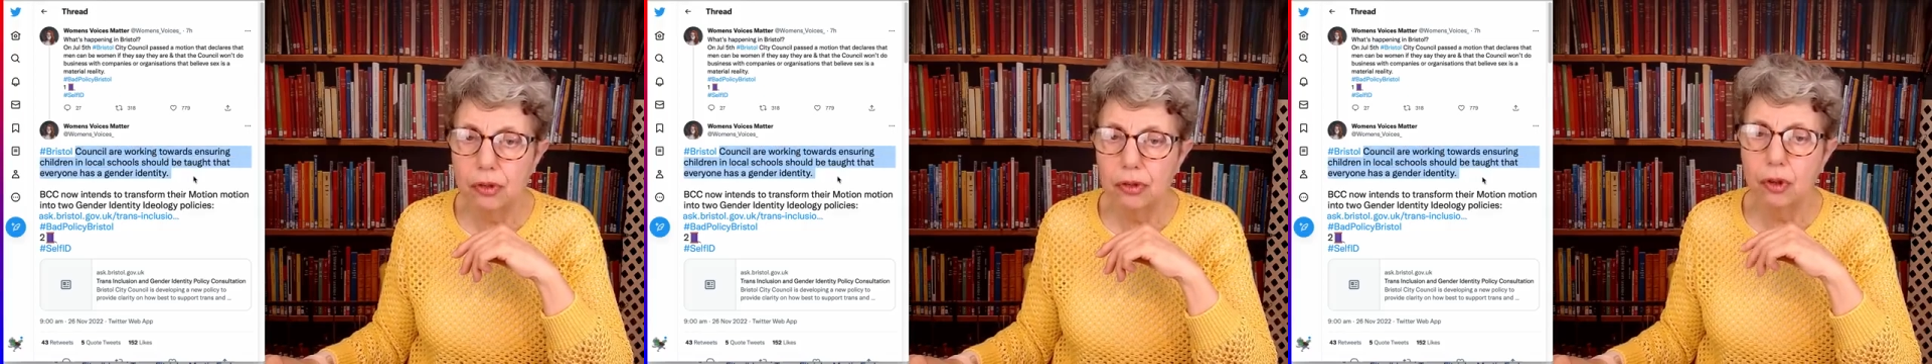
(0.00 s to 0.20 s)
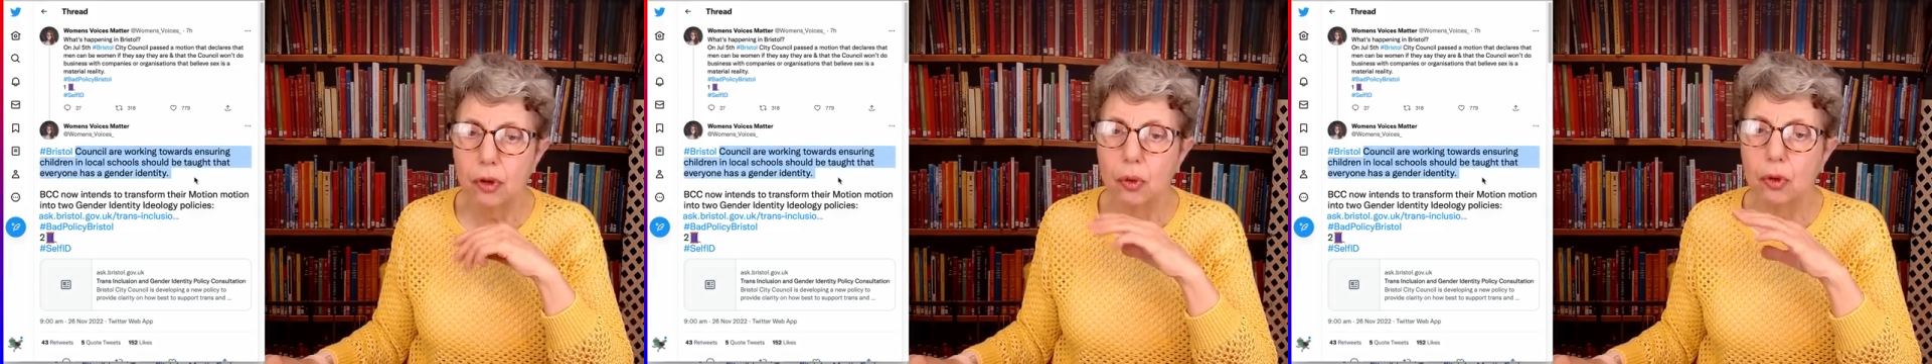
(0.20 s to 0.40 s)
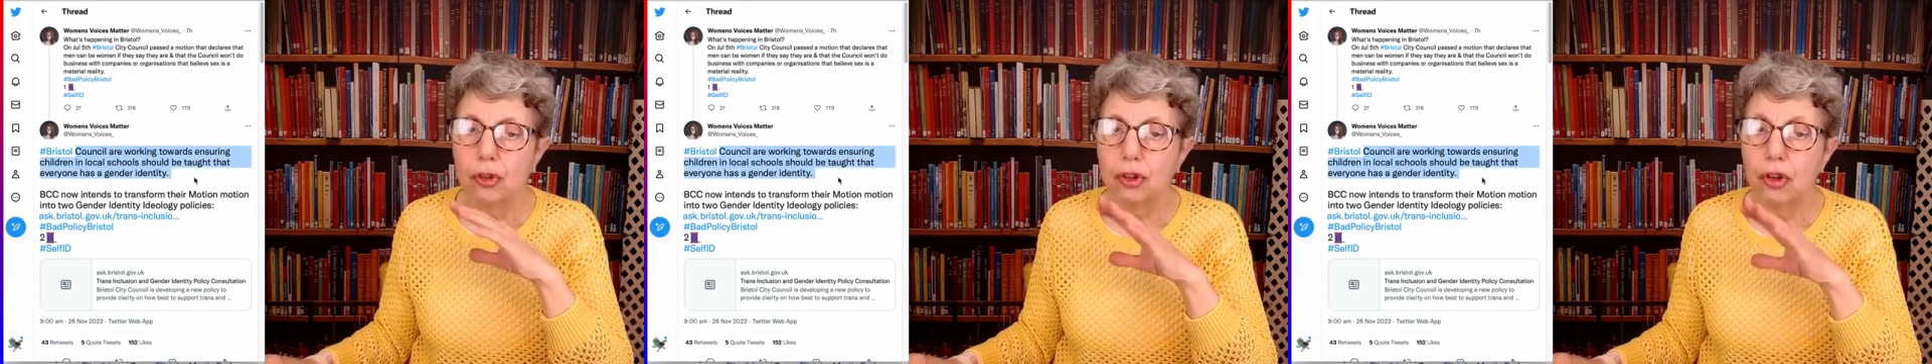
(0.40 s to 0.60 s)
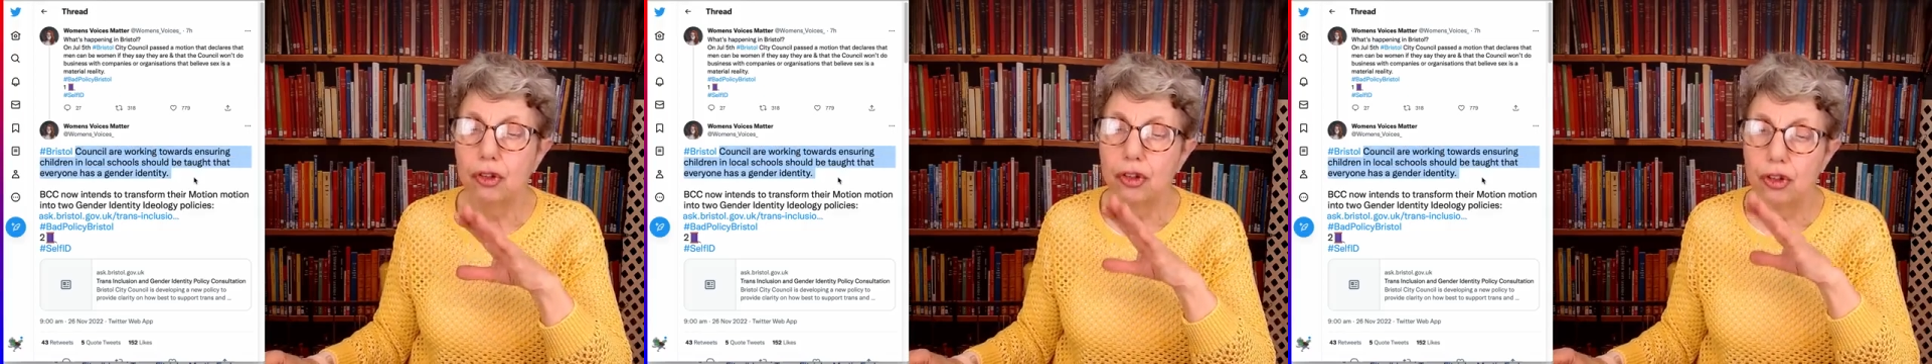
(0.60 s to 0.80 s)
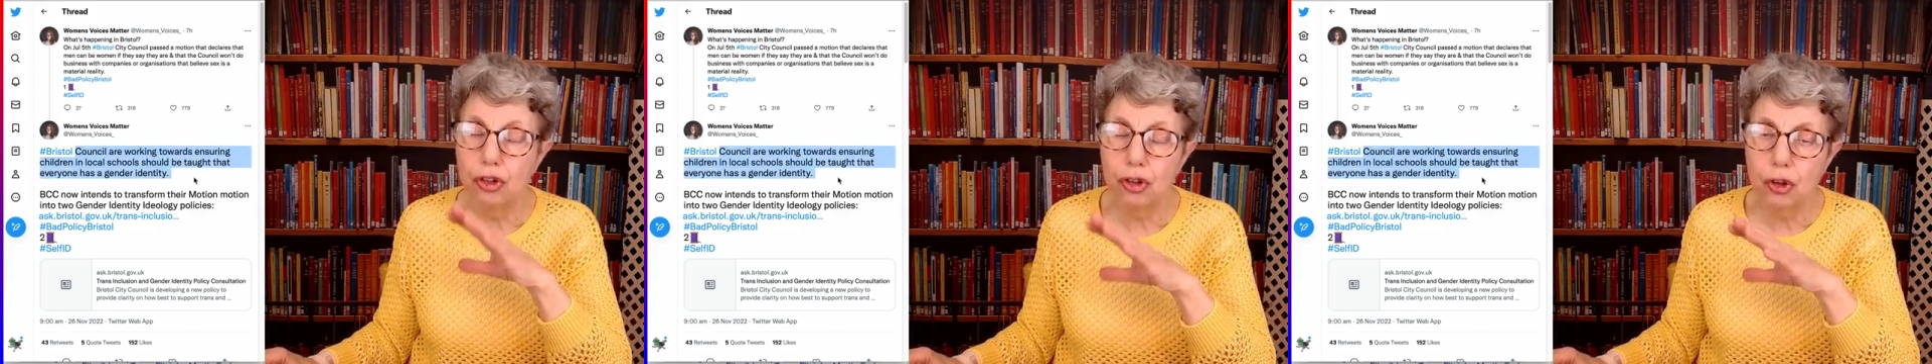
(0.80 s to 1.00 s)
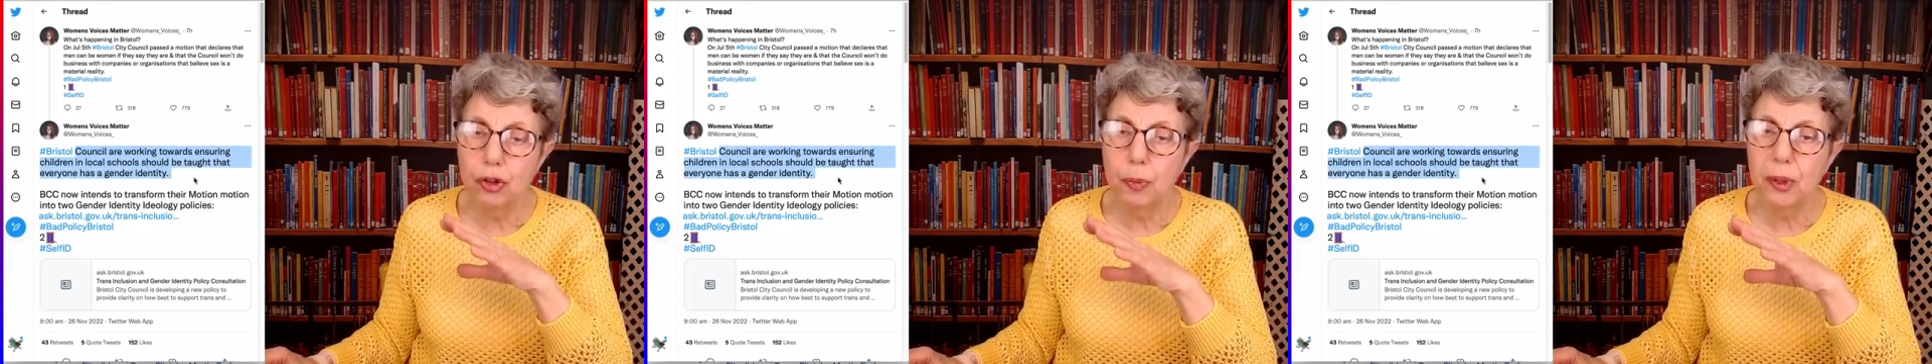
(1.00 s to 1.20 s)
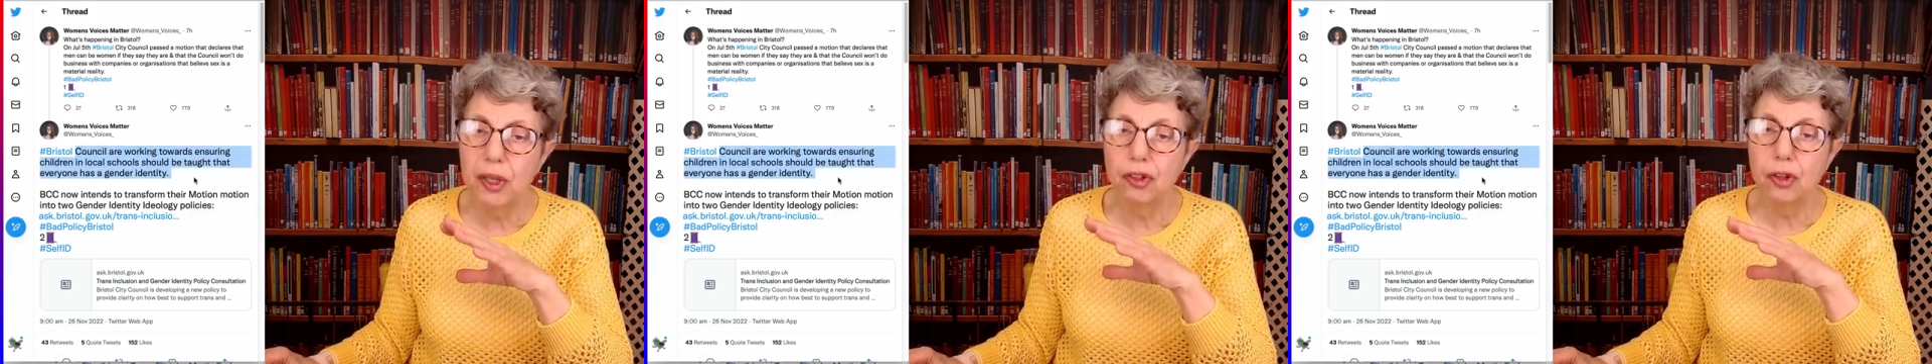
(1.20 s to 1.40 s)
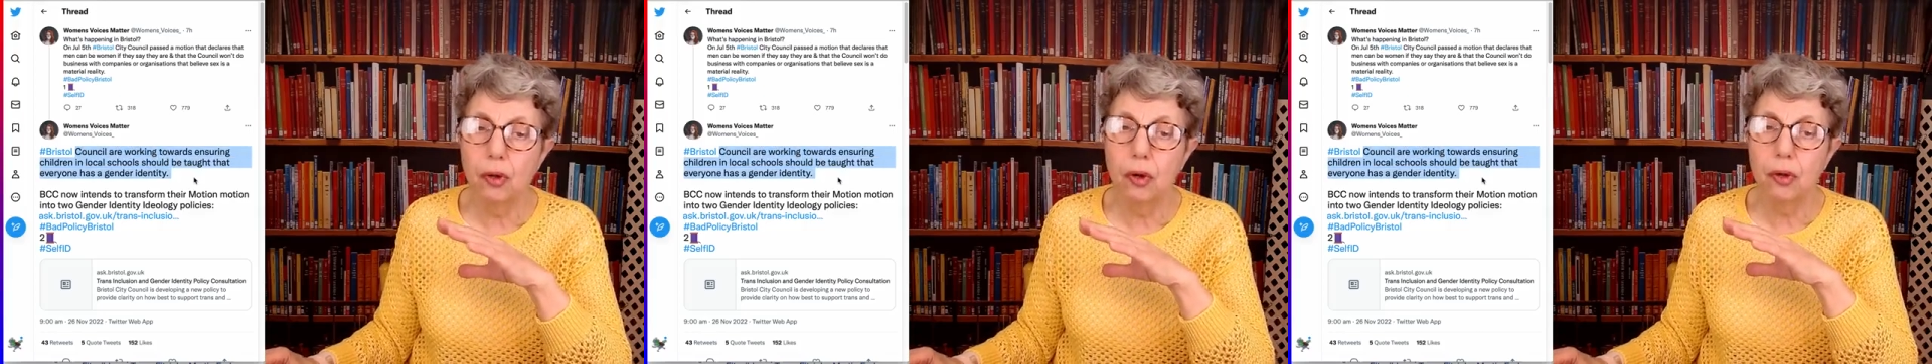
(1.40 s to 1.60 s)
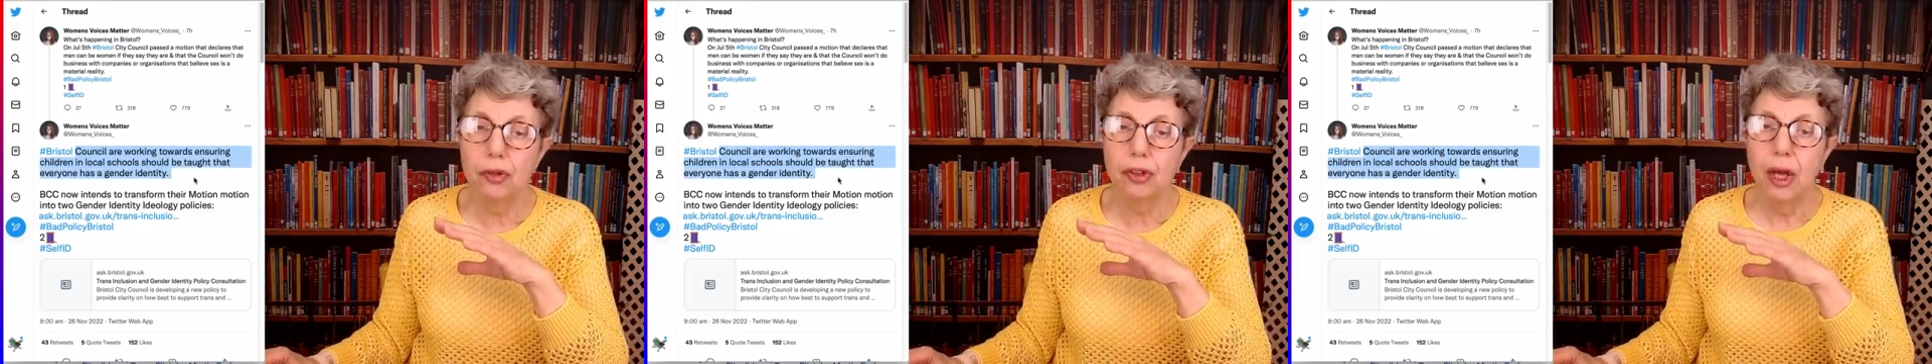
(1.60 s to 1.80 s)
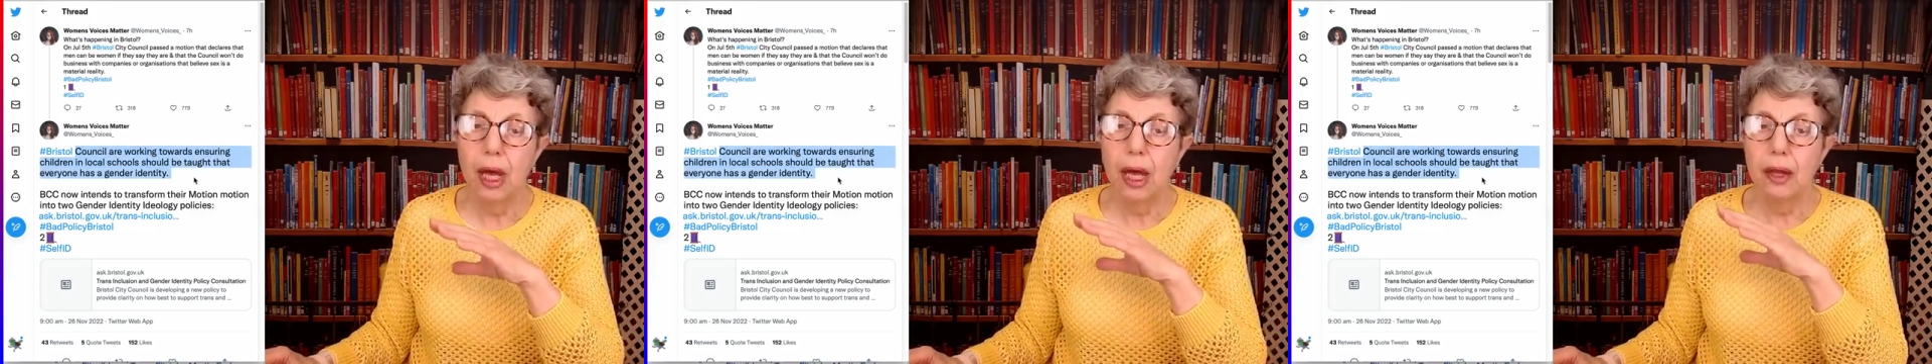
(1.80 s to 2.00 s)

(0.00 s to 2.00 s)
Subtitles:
schools should be taught